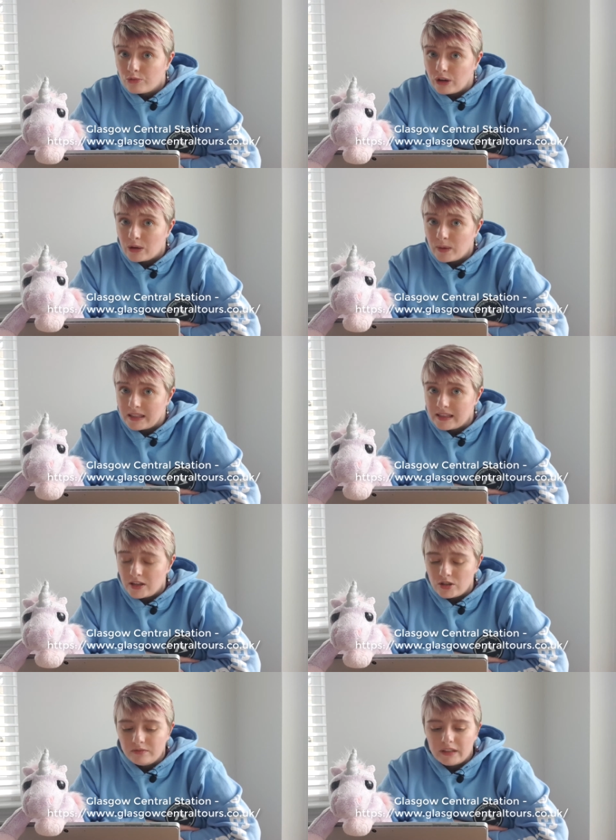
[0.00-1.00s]
railway
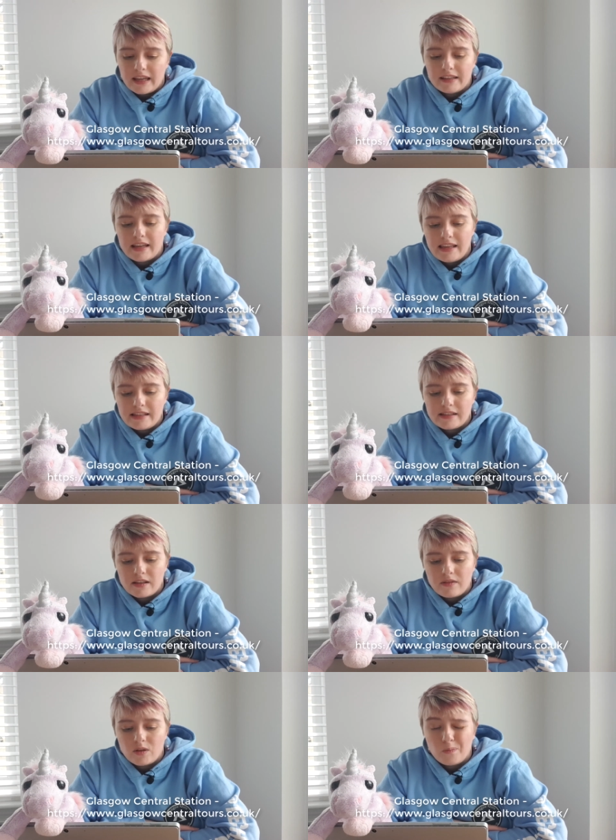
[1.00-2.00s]
station. It
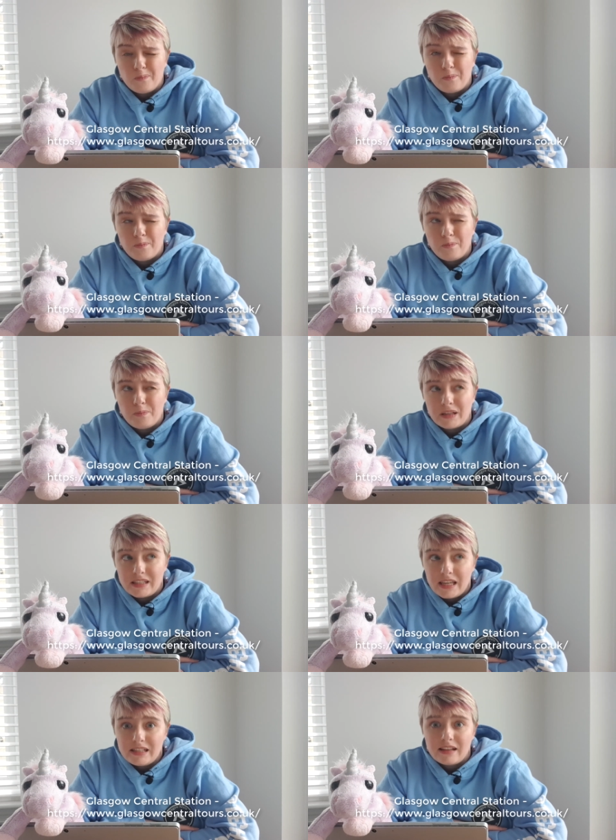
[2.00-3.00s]
is the
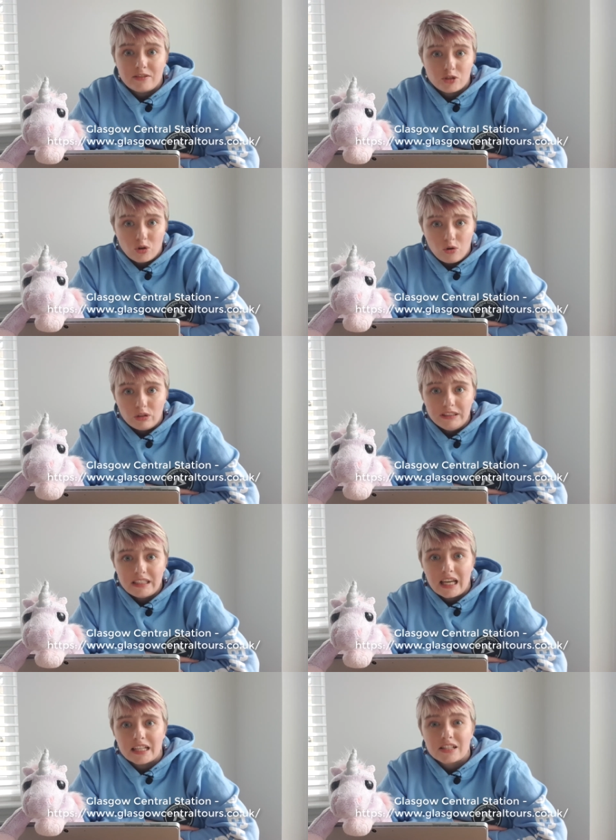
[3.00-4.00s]
busiest in
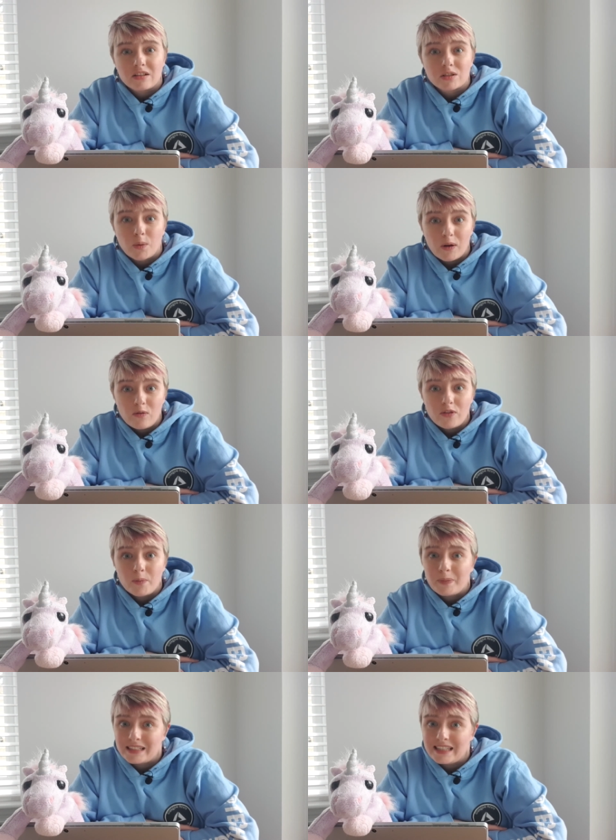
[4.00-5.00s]
Scotland, and it's the 12th
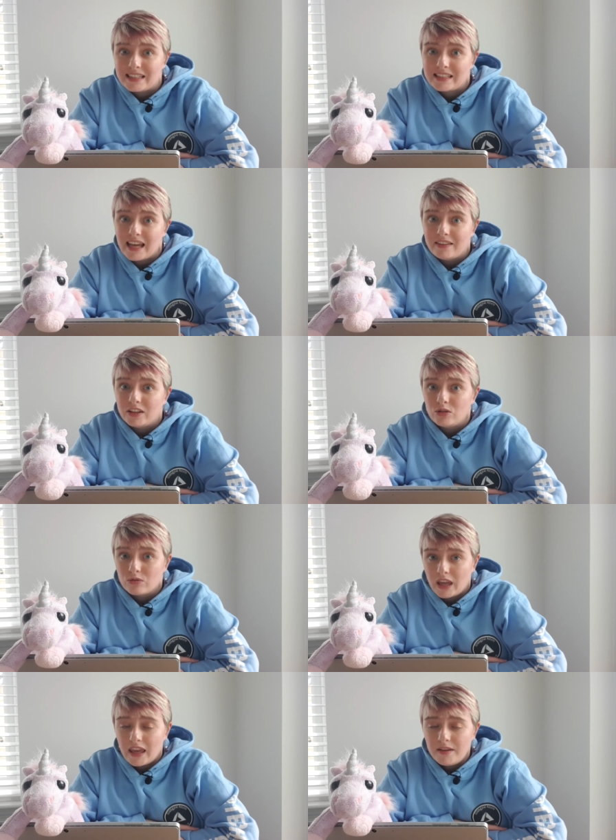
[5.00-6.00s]
busiest in the
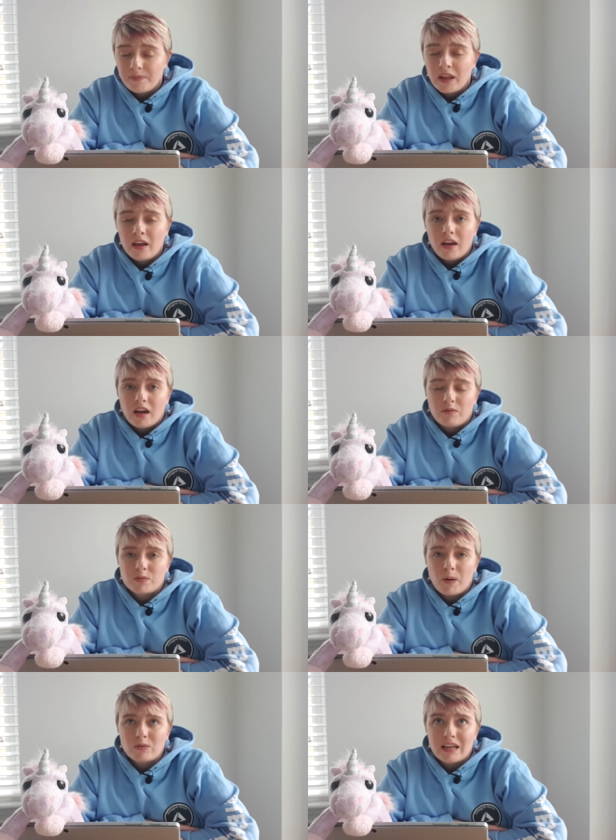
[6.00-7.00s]
UK. It
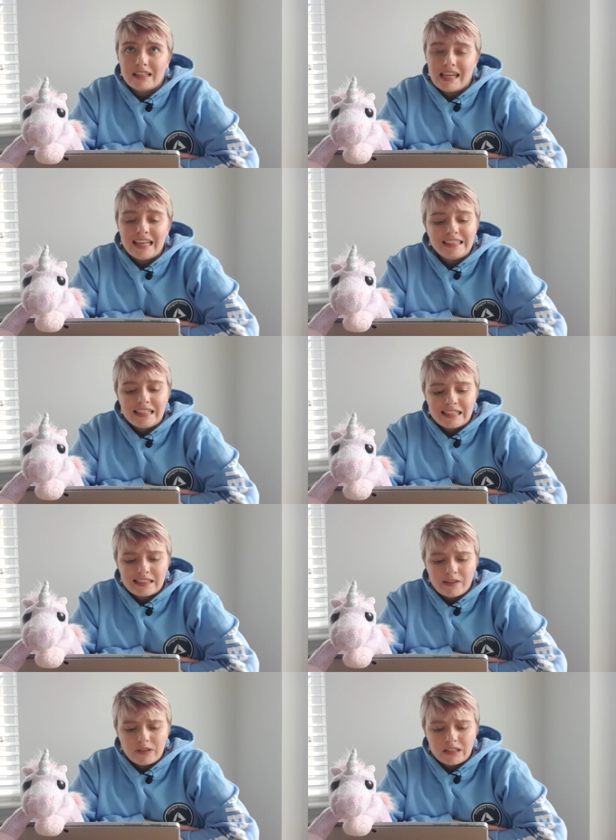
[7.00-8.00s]
was built in
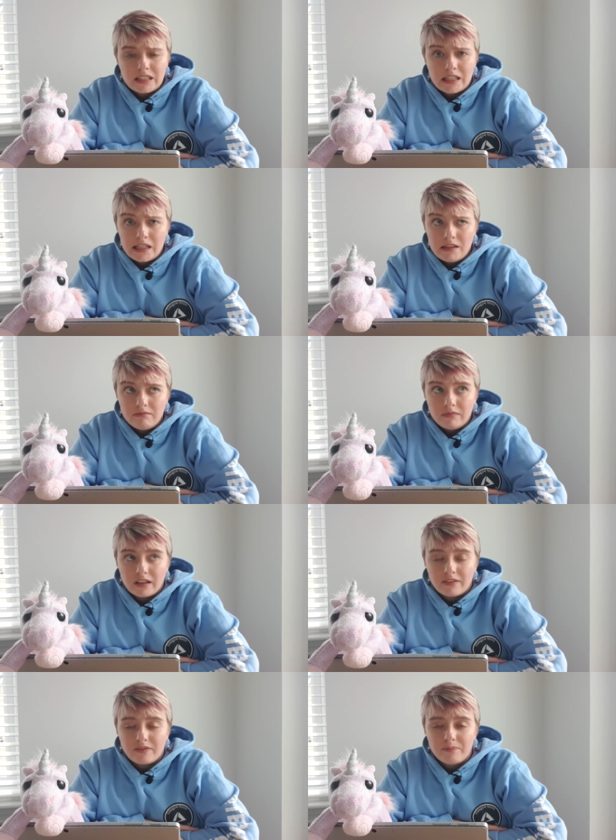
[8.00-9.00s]
1879,
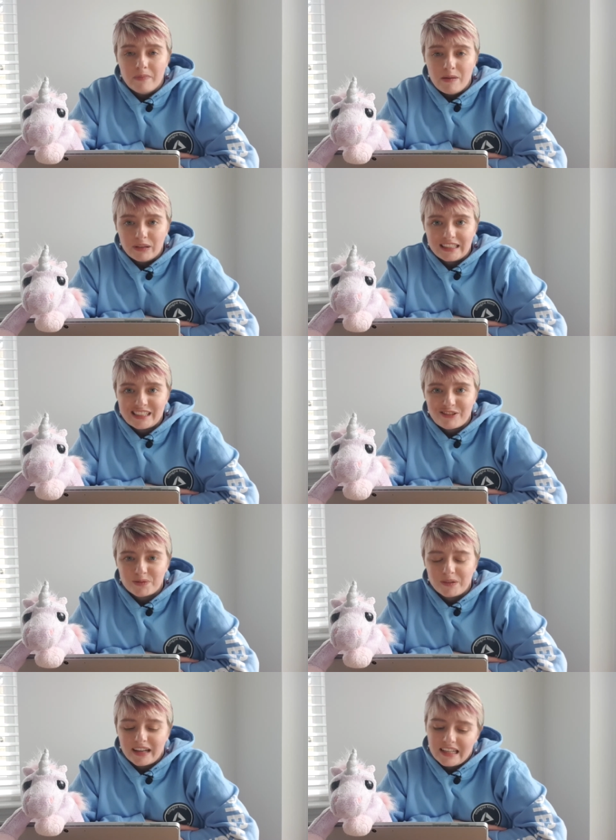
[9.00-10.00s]
if memory
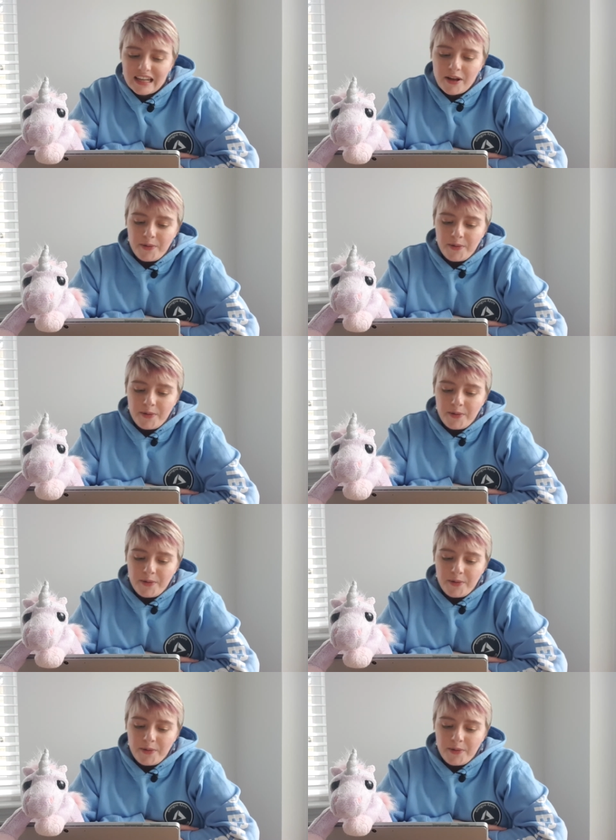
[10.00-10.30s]
serves me right,